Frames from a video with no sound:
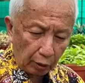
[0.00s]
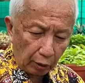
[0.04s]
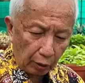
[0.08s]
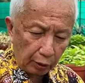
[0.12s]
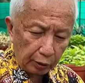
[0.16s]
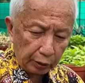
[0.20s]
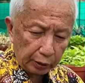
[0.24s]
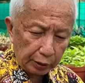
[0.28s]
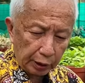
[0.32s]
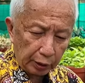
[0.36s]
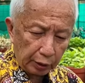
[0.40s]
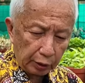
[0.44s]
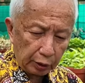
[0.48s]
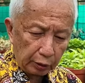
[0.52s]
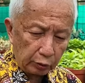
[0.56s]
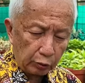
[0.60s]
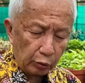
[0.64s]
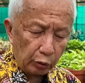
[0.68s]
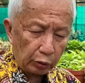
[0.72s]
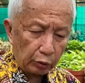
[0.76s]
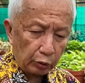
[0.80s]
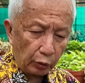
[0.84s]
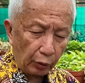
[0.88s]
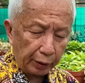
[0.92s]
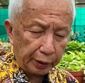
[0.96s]
all the
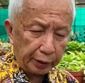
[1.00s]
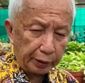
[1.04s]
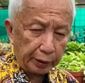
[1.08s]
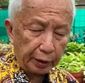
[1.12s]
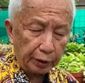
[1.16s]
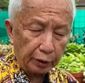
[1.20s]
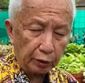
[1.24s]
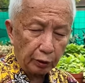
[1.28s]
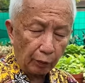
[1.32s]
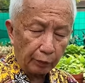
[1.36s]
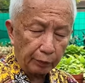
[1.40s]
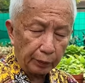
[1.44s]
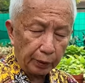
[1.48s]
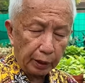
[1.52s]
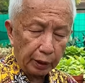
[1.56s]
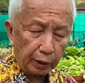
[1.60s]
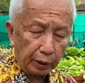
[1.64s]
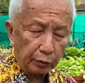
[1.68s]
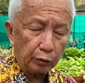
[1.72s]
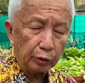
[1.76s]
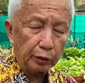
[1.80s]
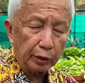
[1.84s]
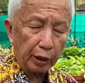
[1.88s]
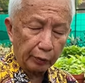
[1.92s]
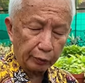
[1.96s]
good qualities of a
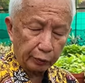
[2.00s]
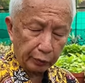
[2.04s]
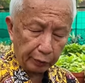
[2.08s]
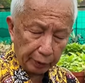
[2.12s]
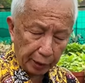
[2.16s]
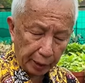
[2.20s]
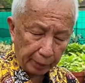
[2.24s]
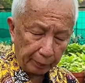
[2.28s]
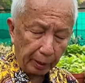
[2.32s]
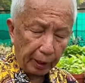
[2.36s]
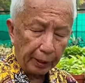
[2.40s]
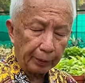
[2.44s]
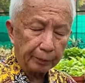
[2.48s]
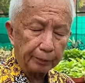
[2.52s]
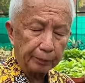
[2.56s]
good aglaonema.